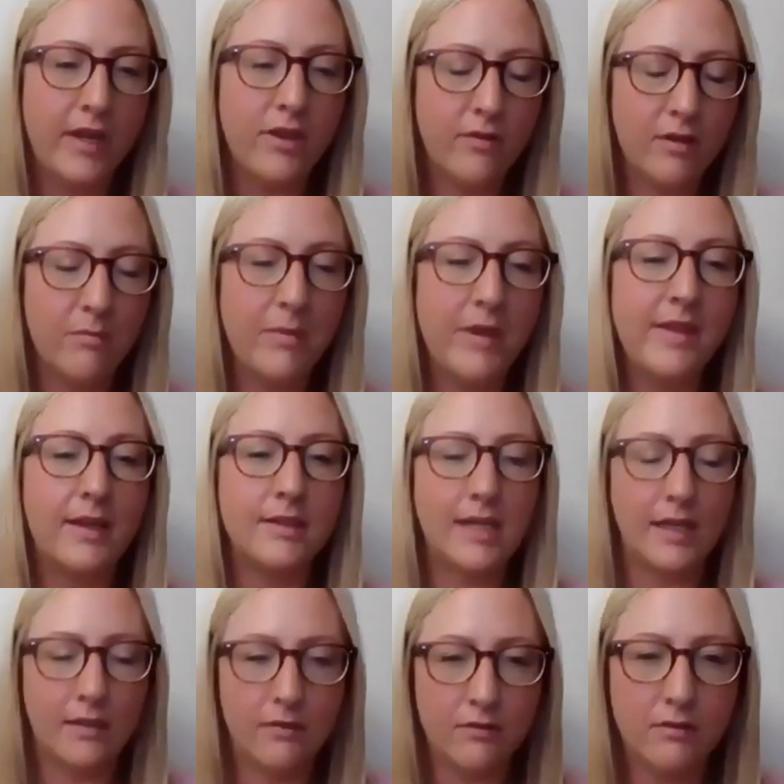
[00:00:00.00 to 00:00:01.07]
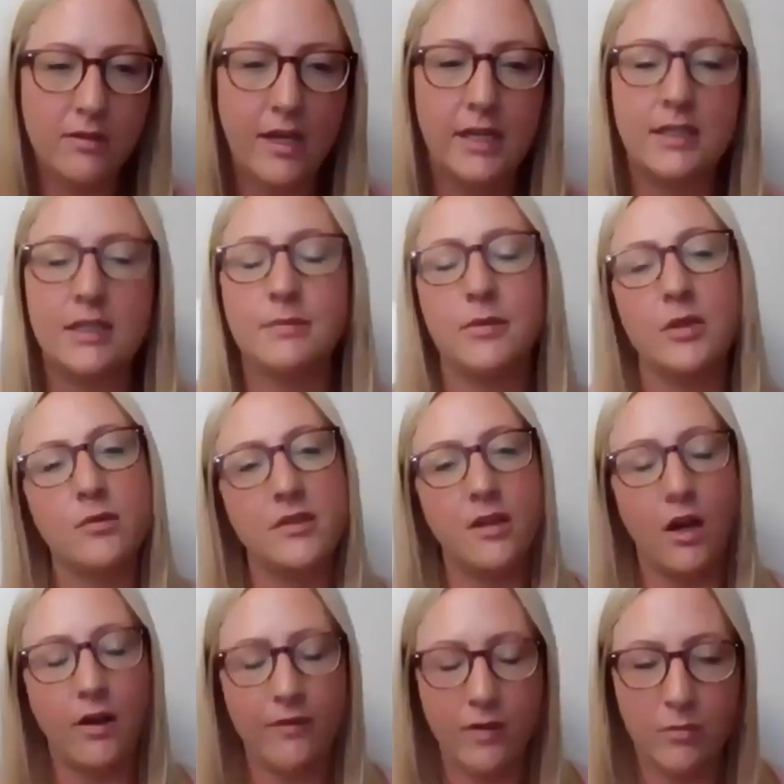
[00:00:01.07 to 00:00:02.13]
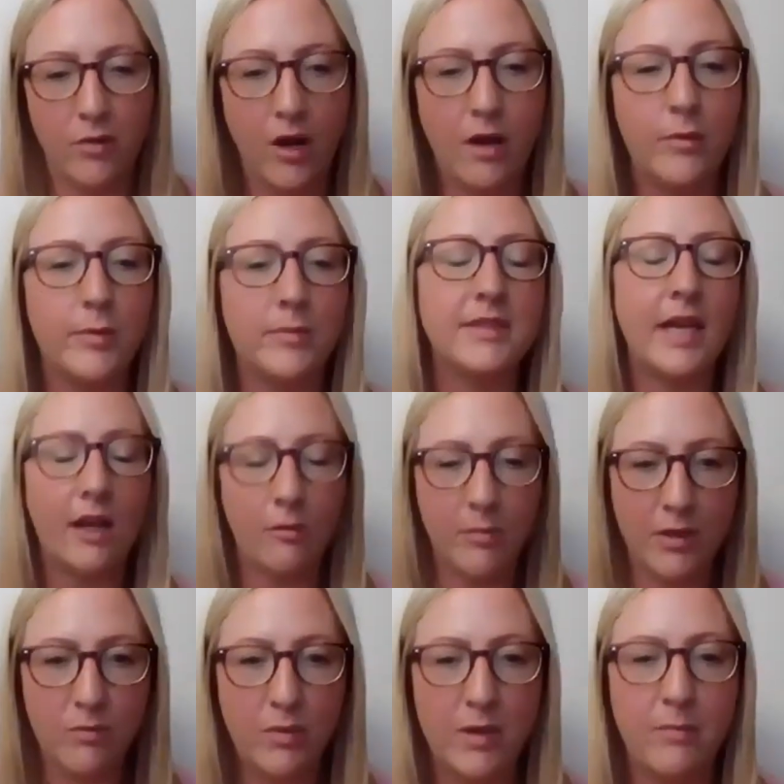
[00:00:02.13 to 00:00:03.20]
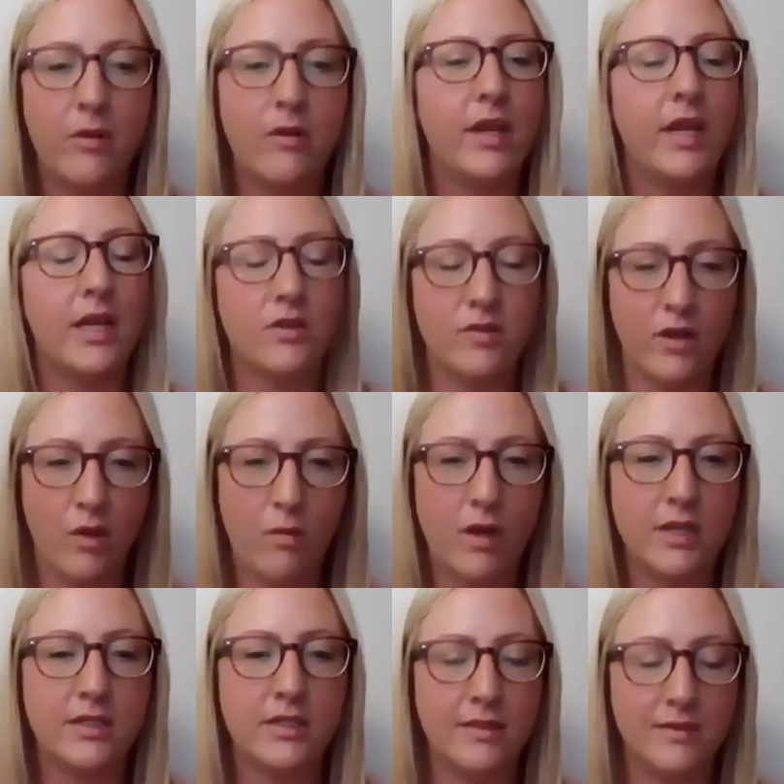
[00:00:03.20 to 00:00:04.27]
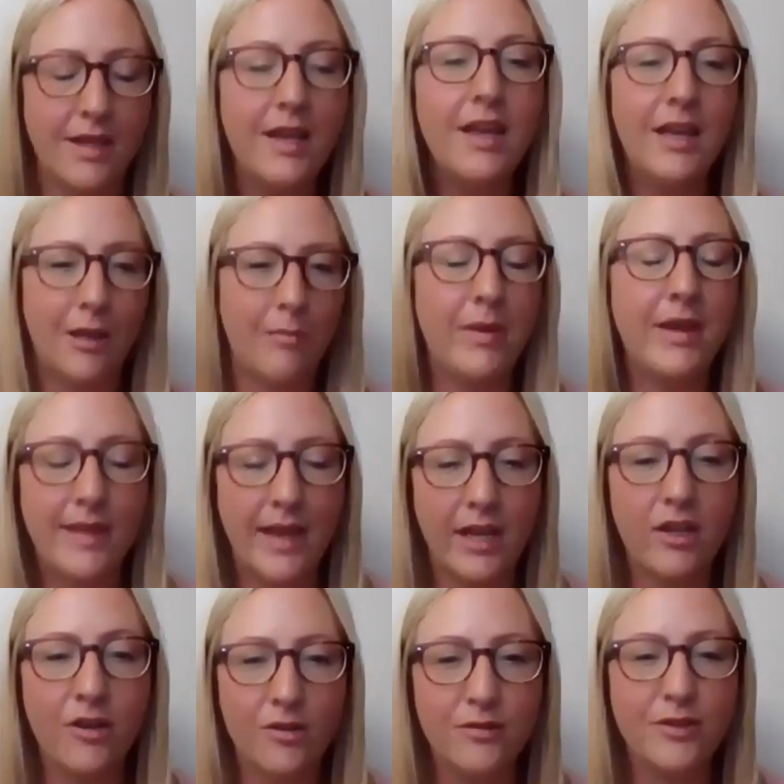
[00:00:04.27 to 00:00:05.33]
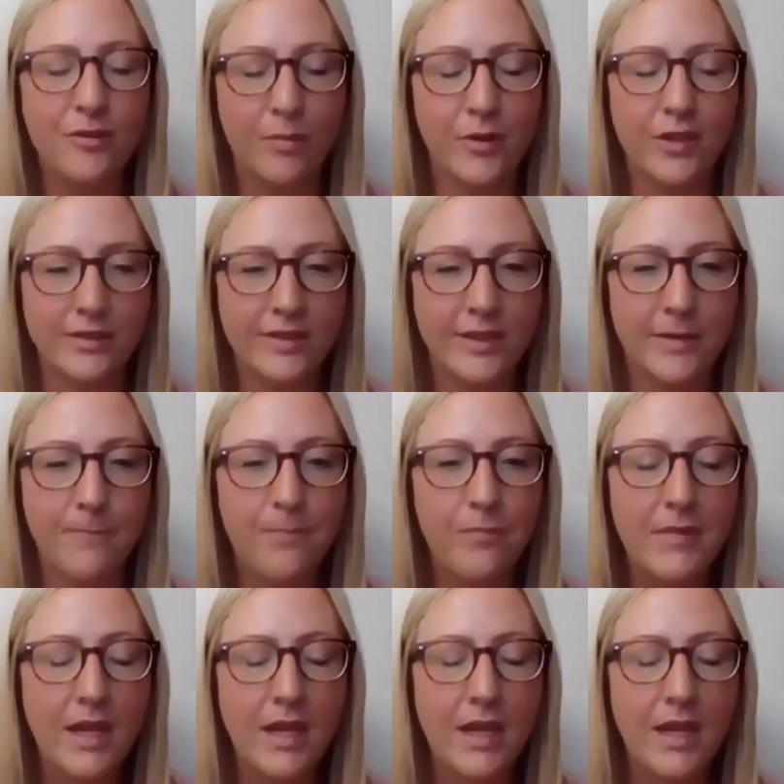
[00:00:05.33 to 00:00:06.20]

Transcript: You can be that technical expert, solving problems, helping people, answering questions, and being that go-to person.